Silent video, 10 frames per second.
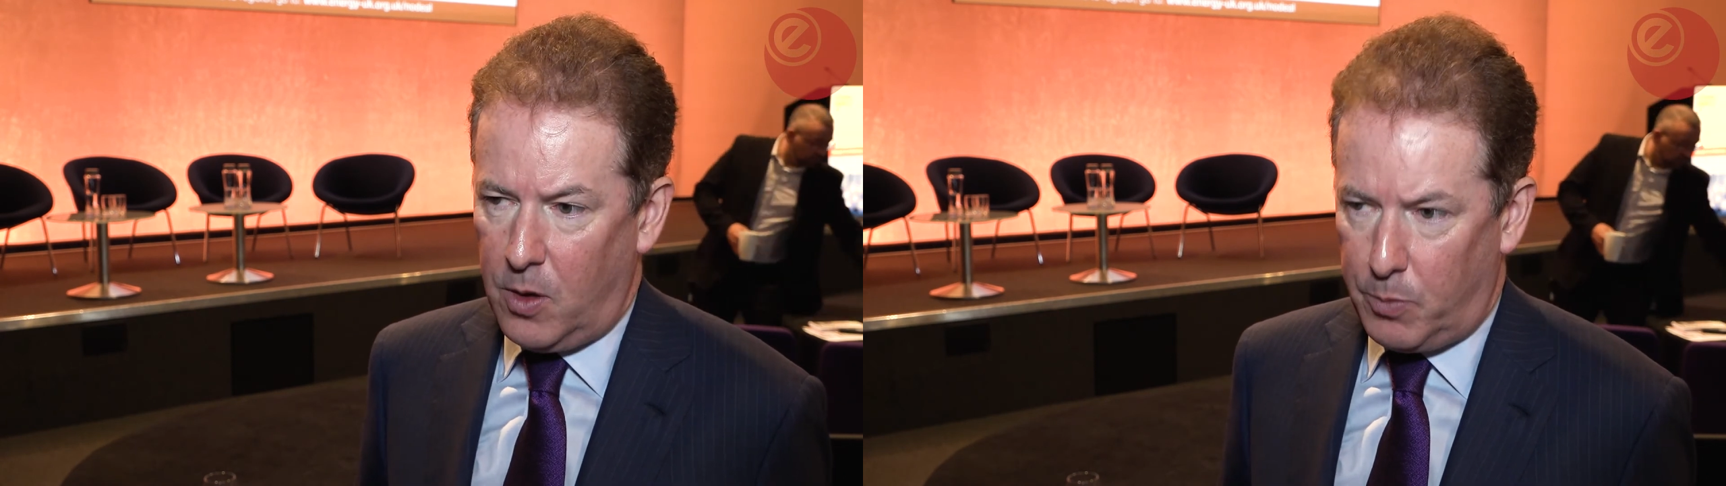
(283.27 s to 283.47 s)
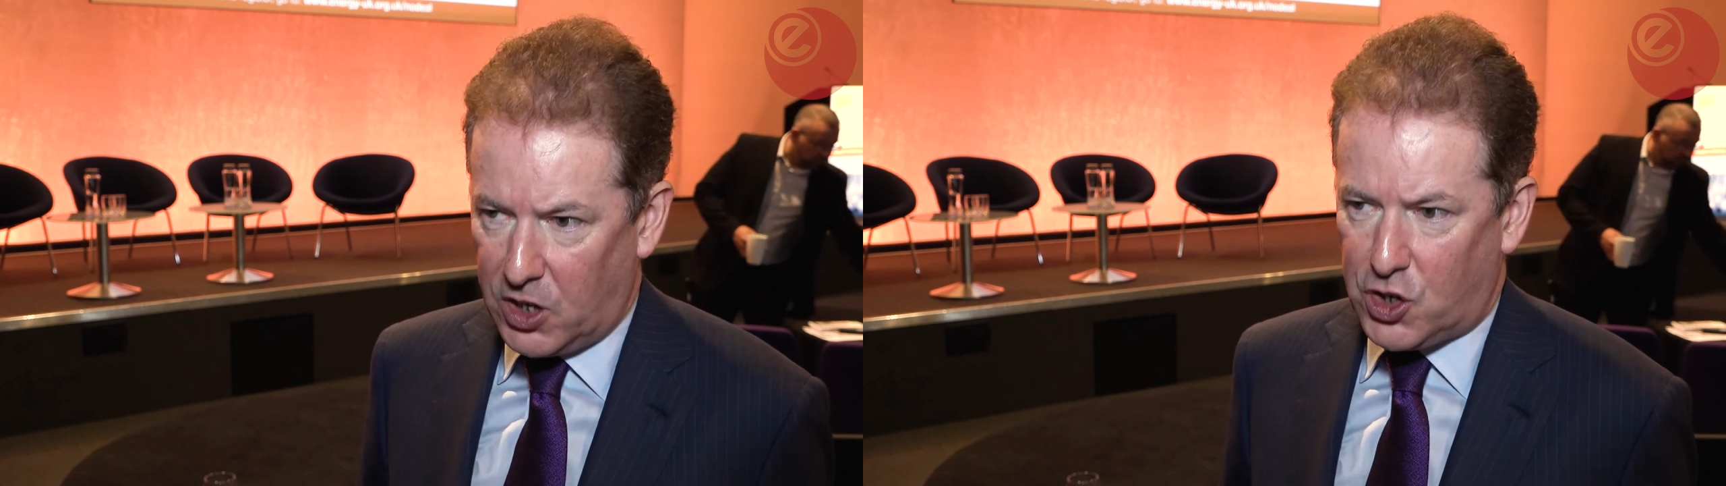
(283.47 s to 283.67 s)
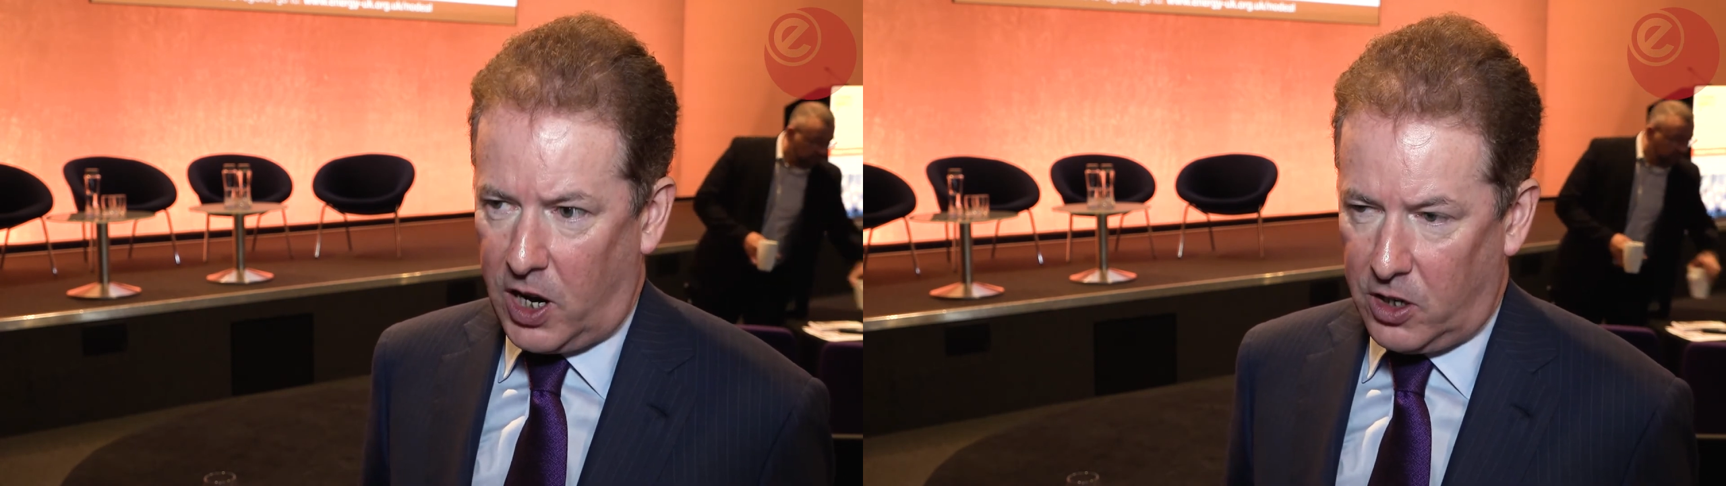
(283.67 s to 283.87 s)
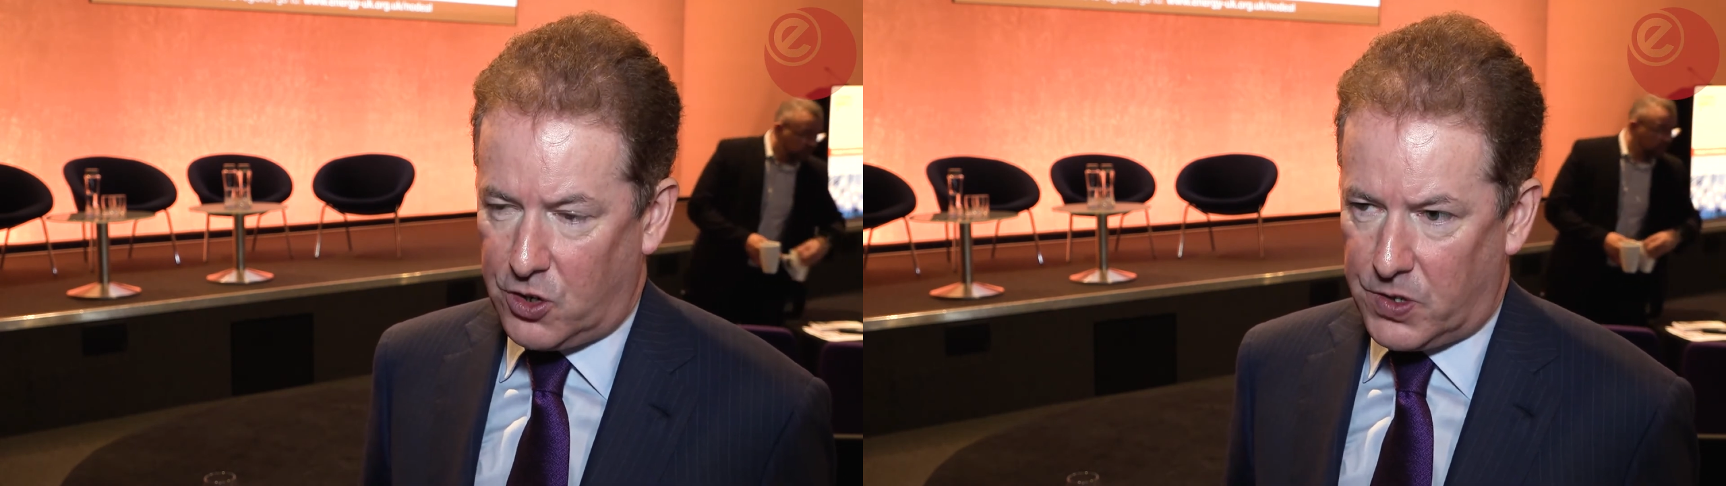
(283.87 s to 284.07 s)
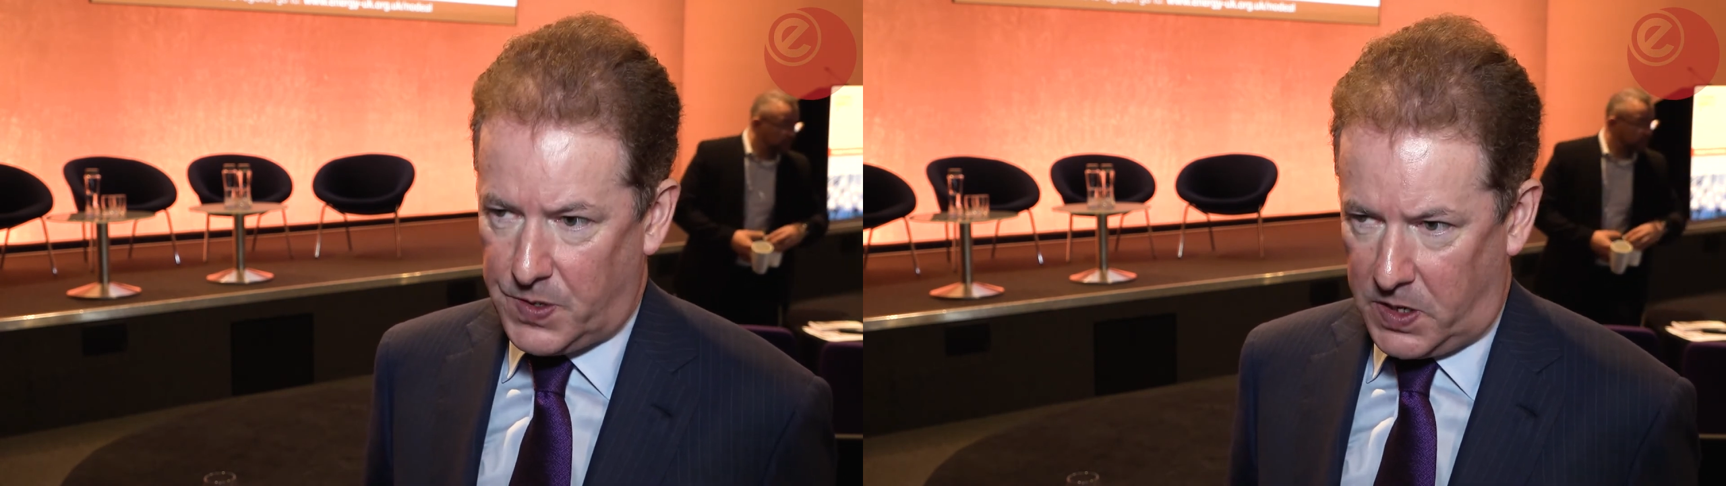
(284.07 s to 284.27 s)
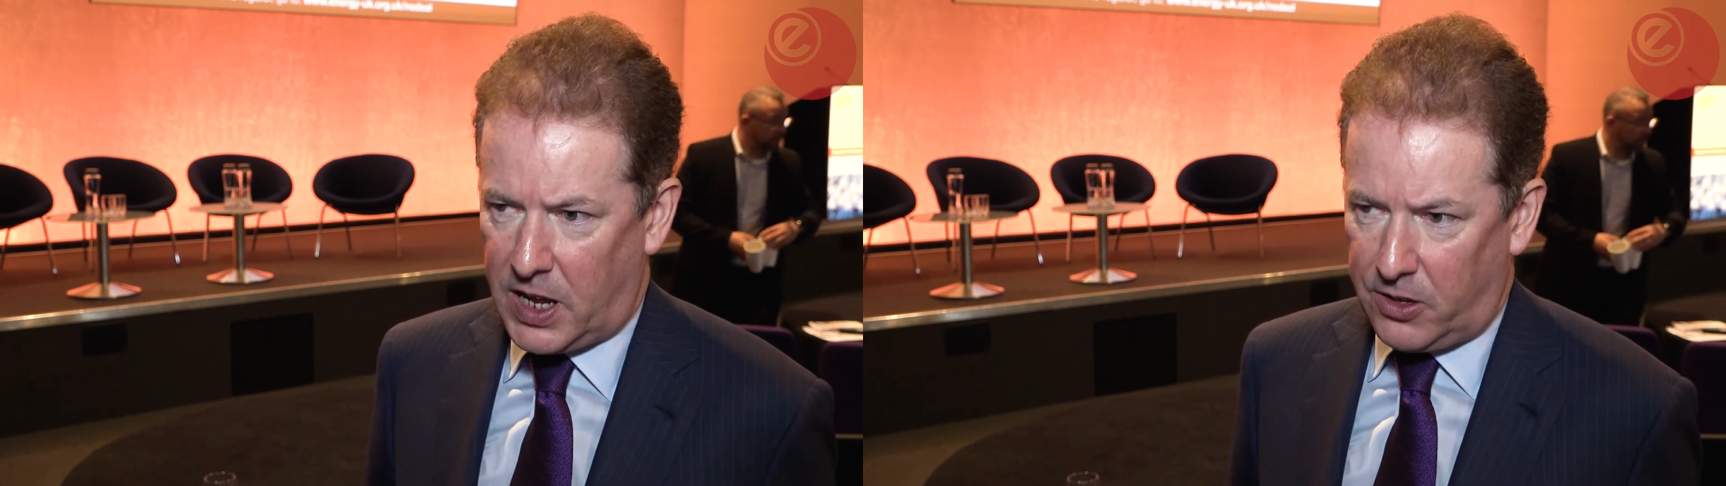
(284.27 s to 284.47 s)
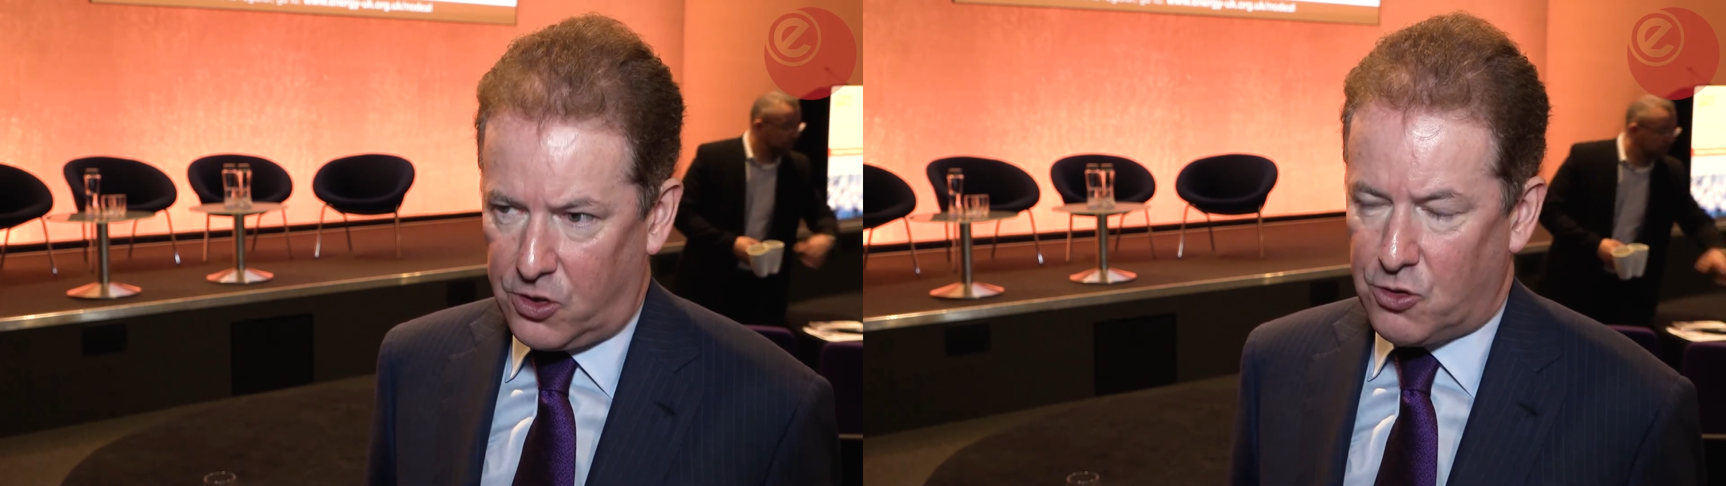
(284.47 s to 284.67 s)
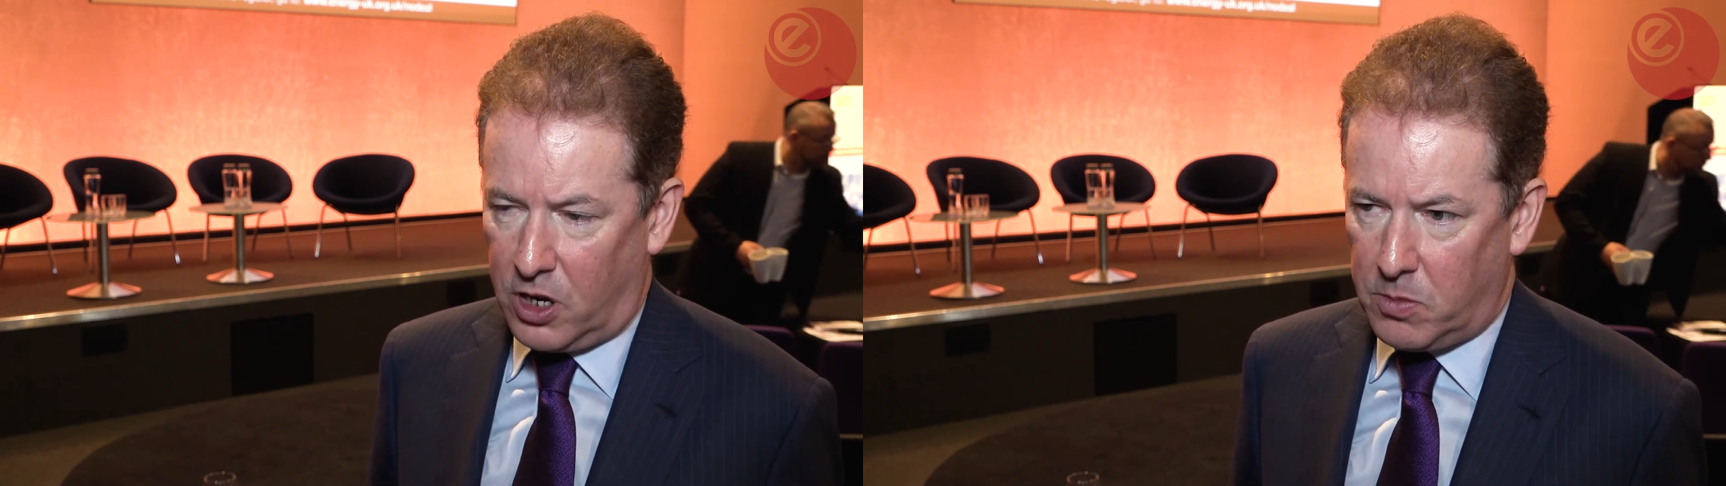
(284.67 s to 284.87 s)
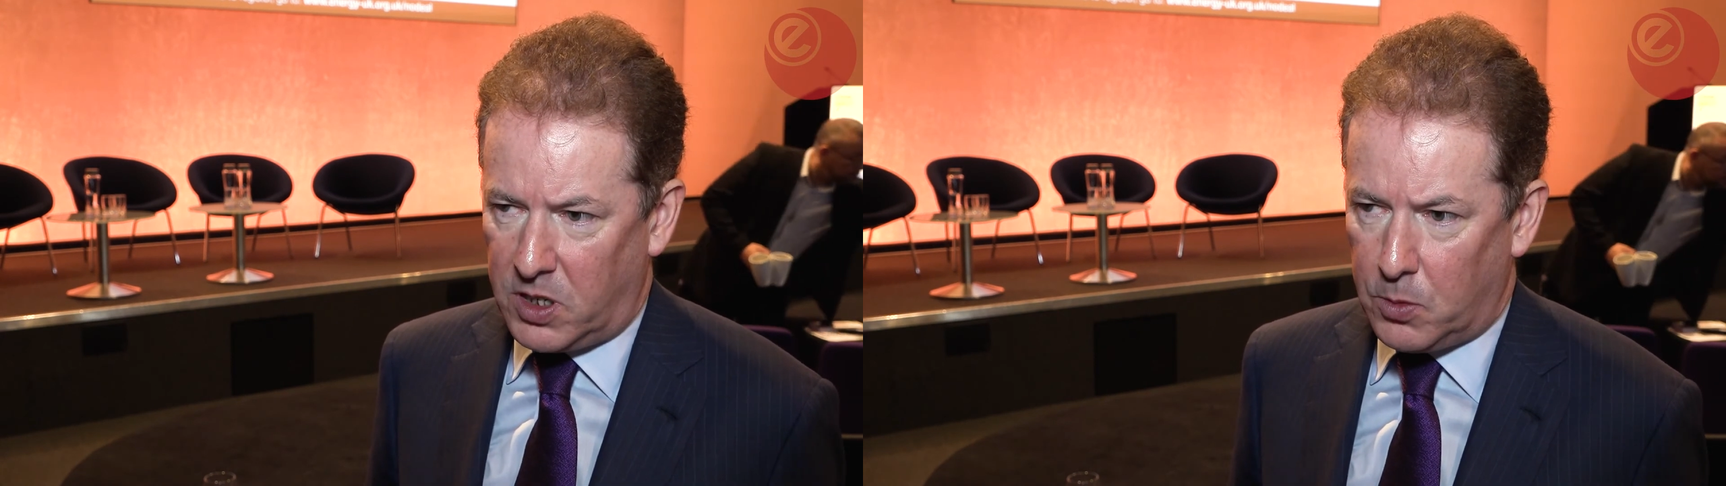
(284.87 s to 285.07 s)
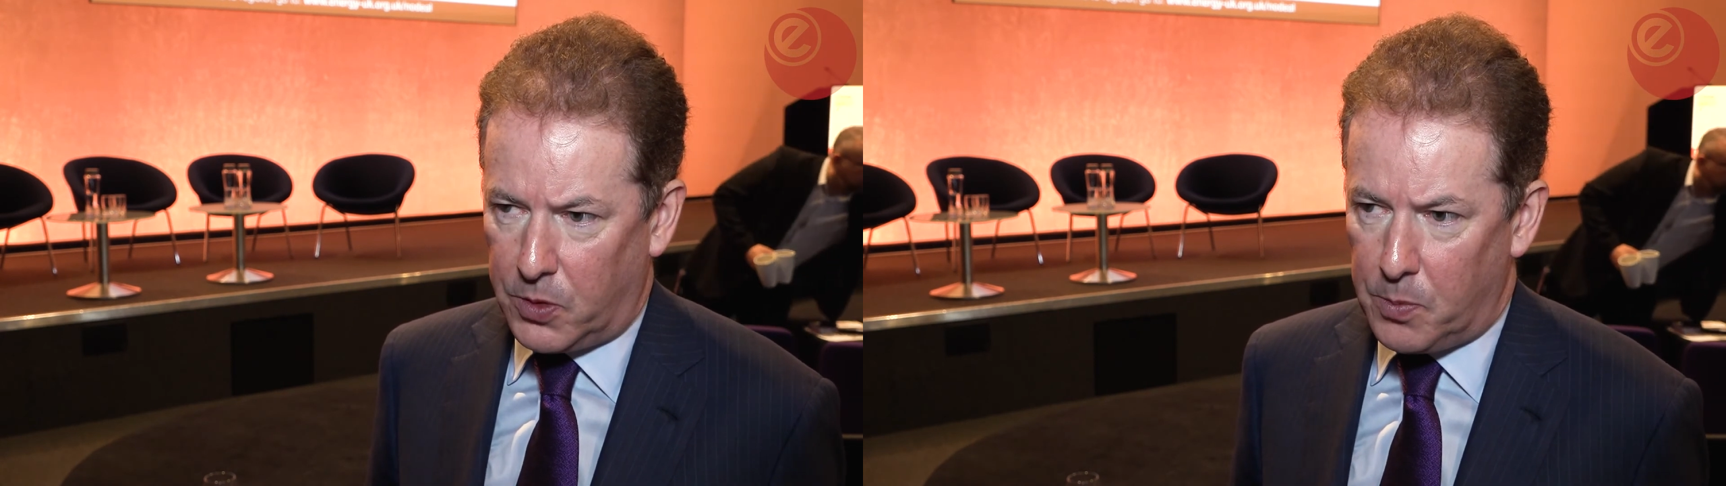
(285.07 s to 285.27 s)
Big challenges, it has to try and deal
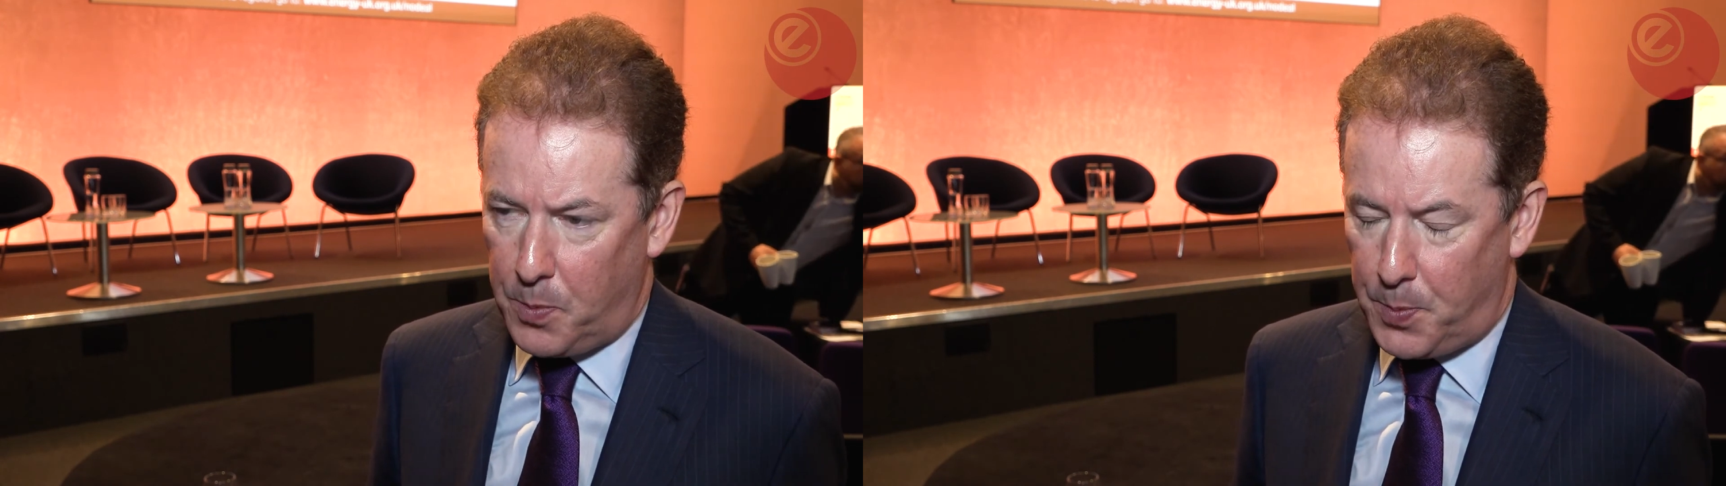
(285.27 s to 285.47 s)
with them.